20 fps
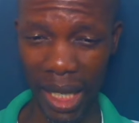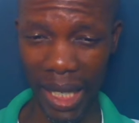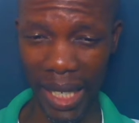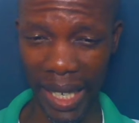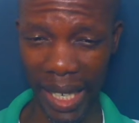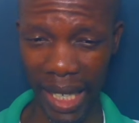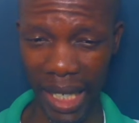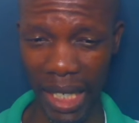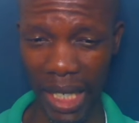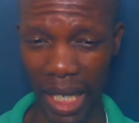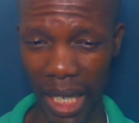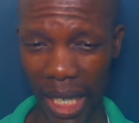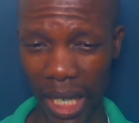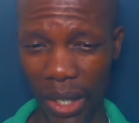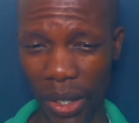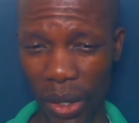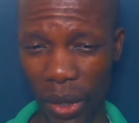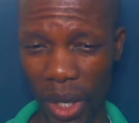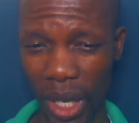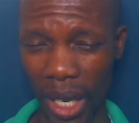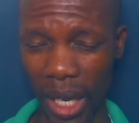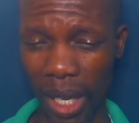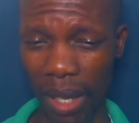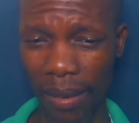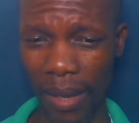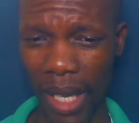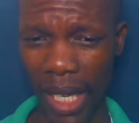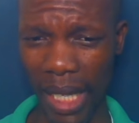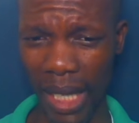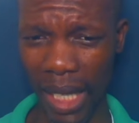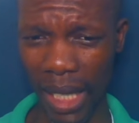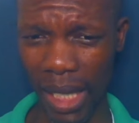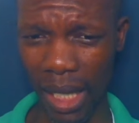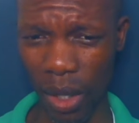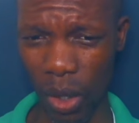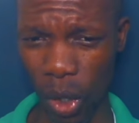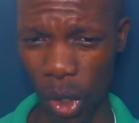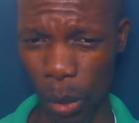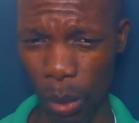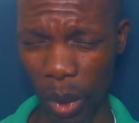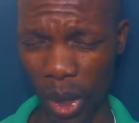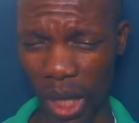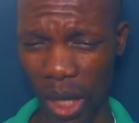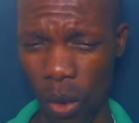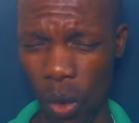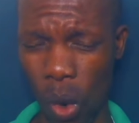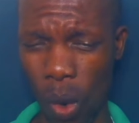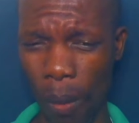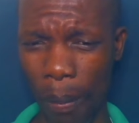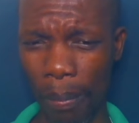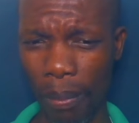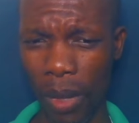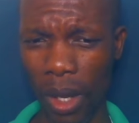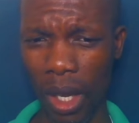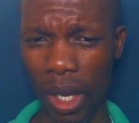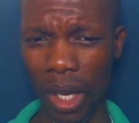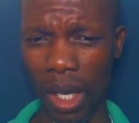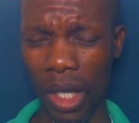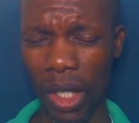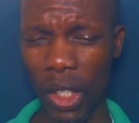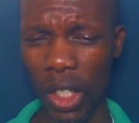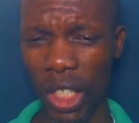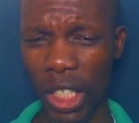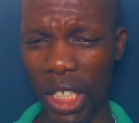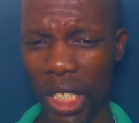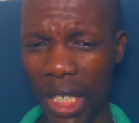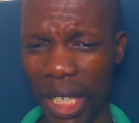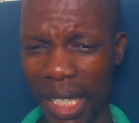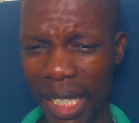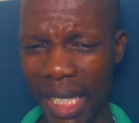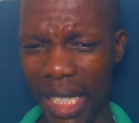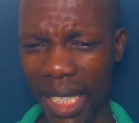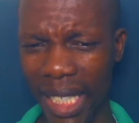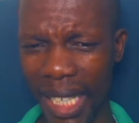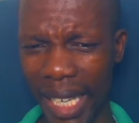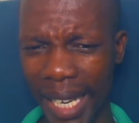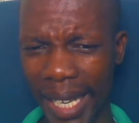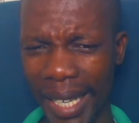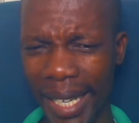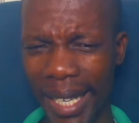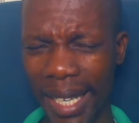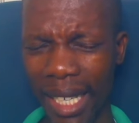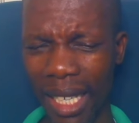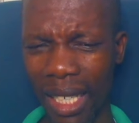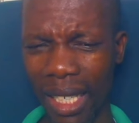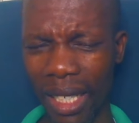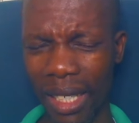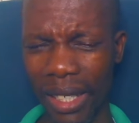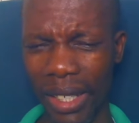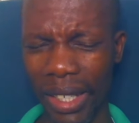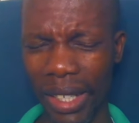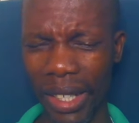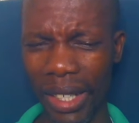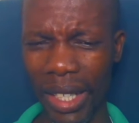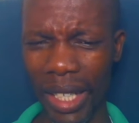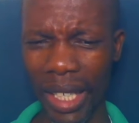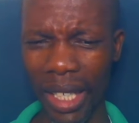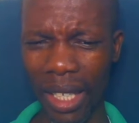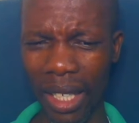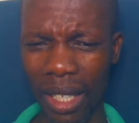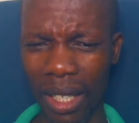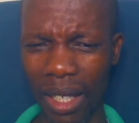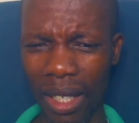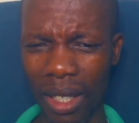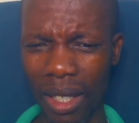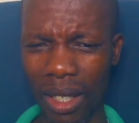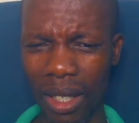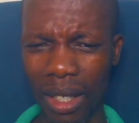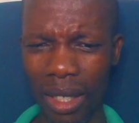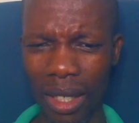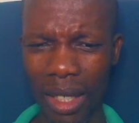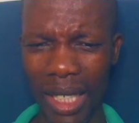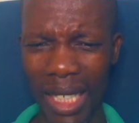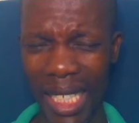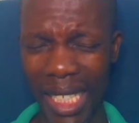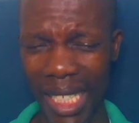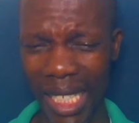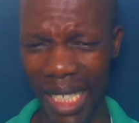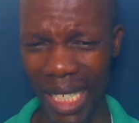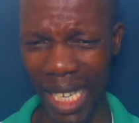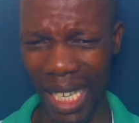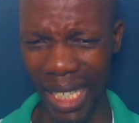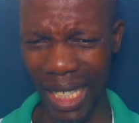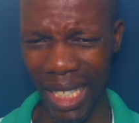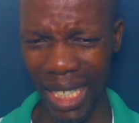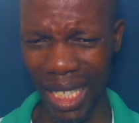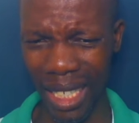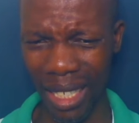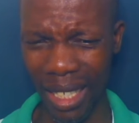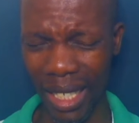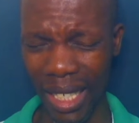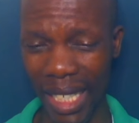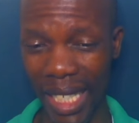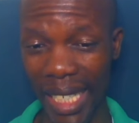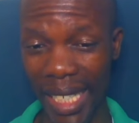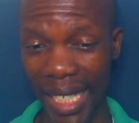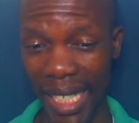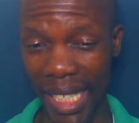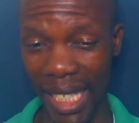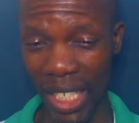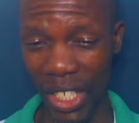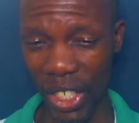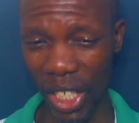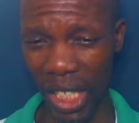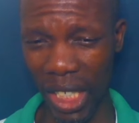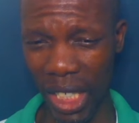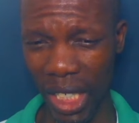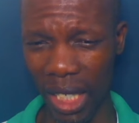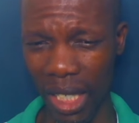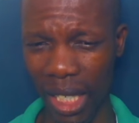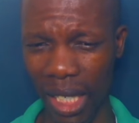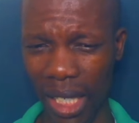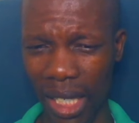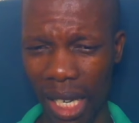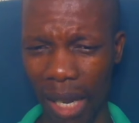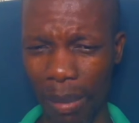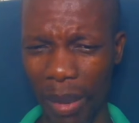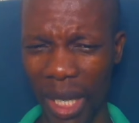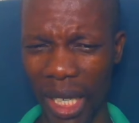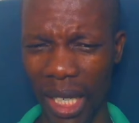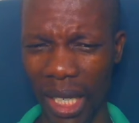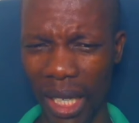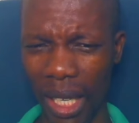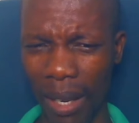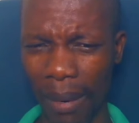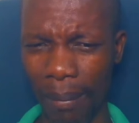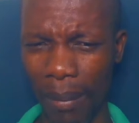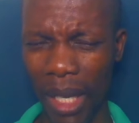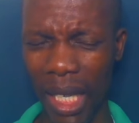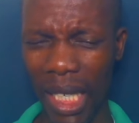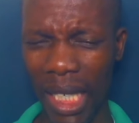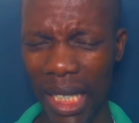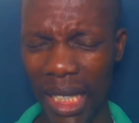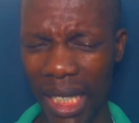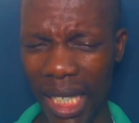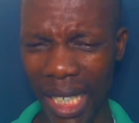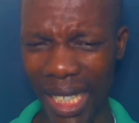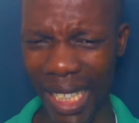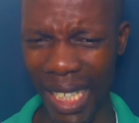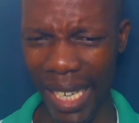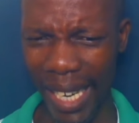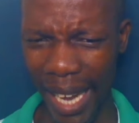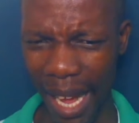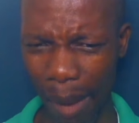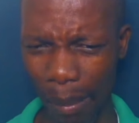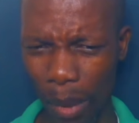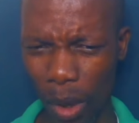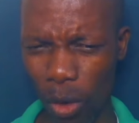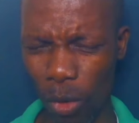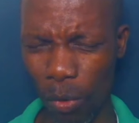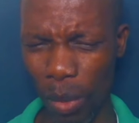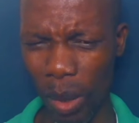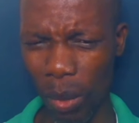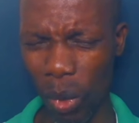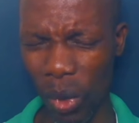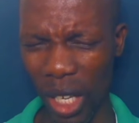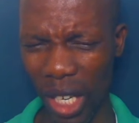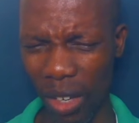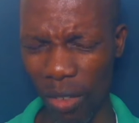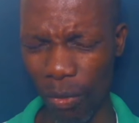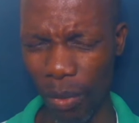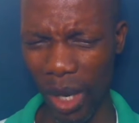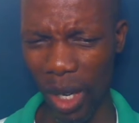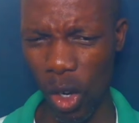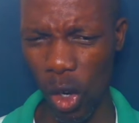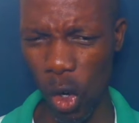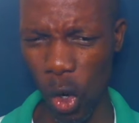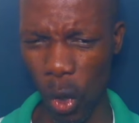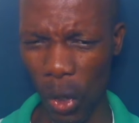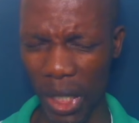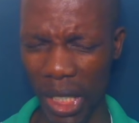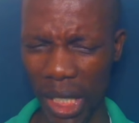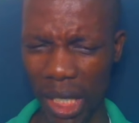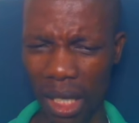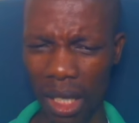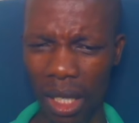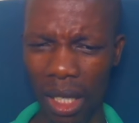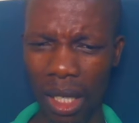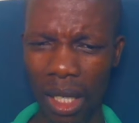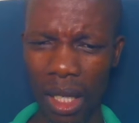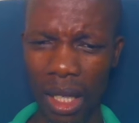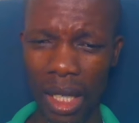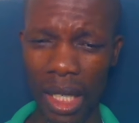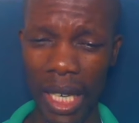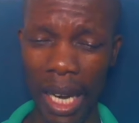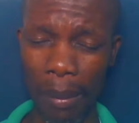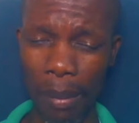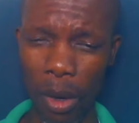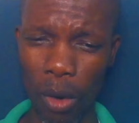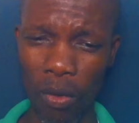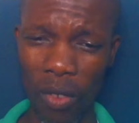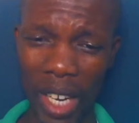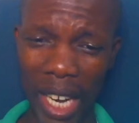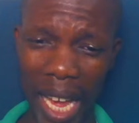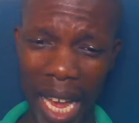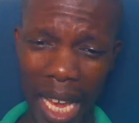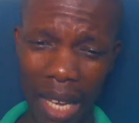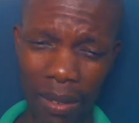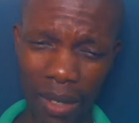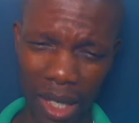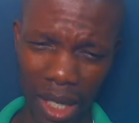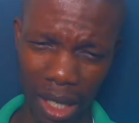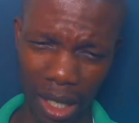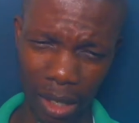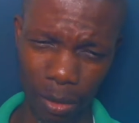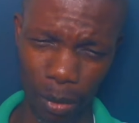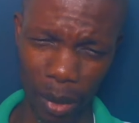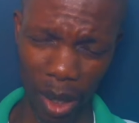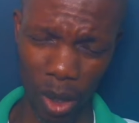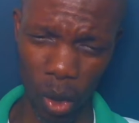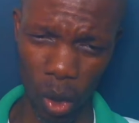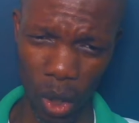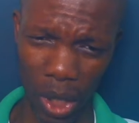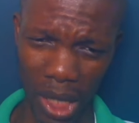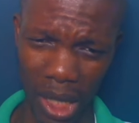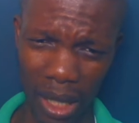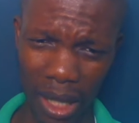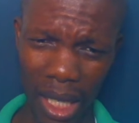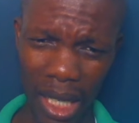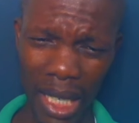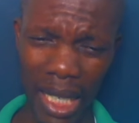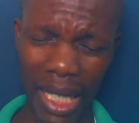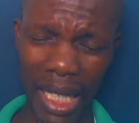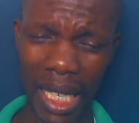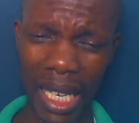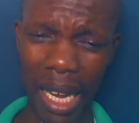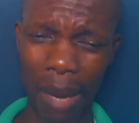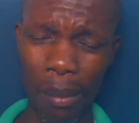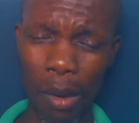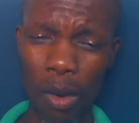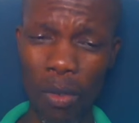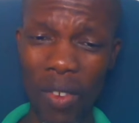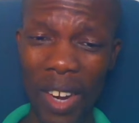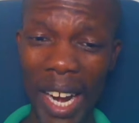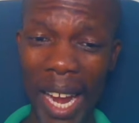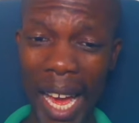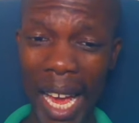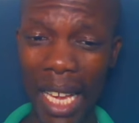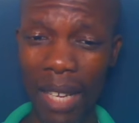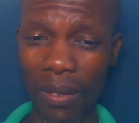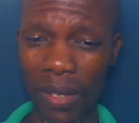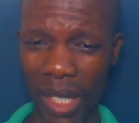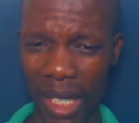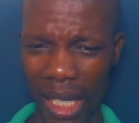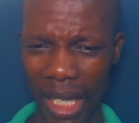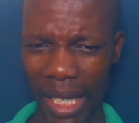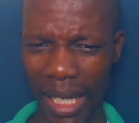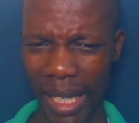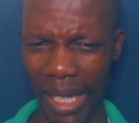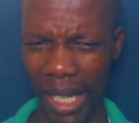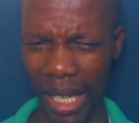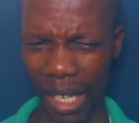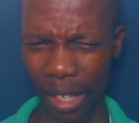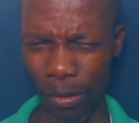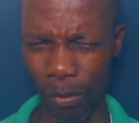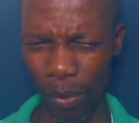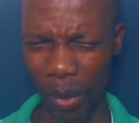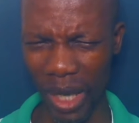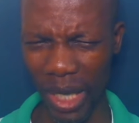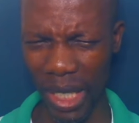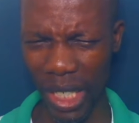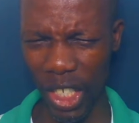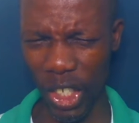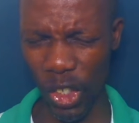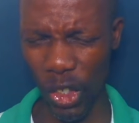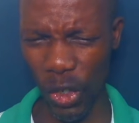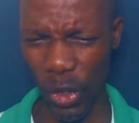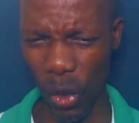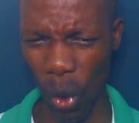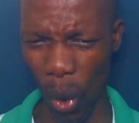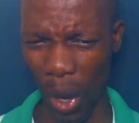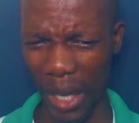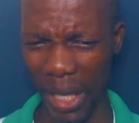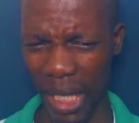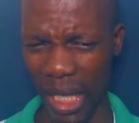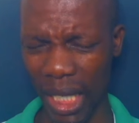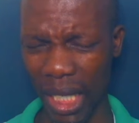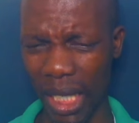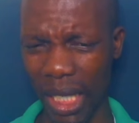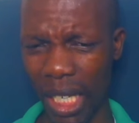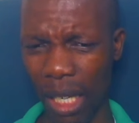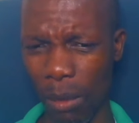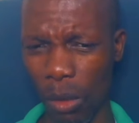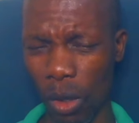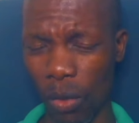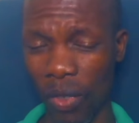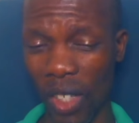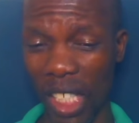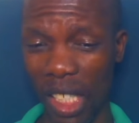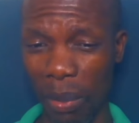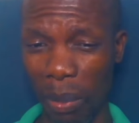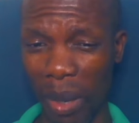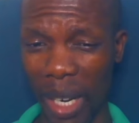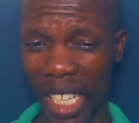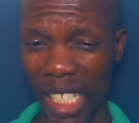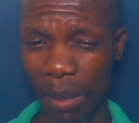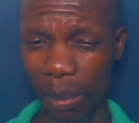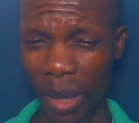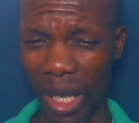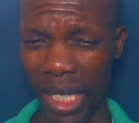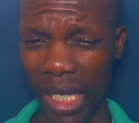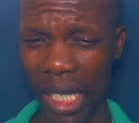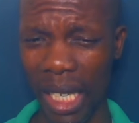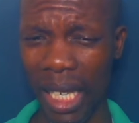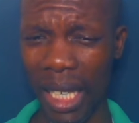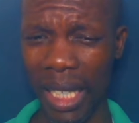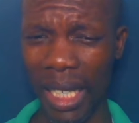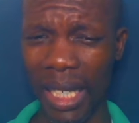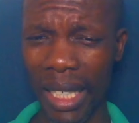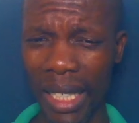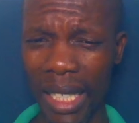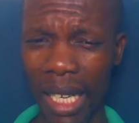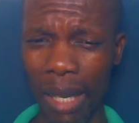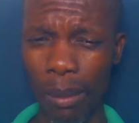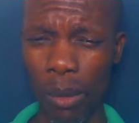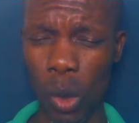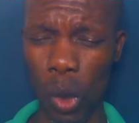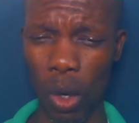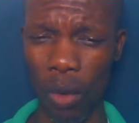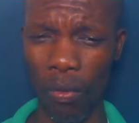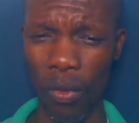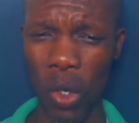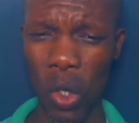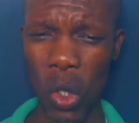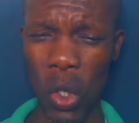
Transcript: Russia and Ukraine. That's a cross-border war. Just check the destruction that is happening there. Check the number of people that have been lost, the number of lives that have been lost, the number of lives that have been destroyed in terms of displacements, in terms of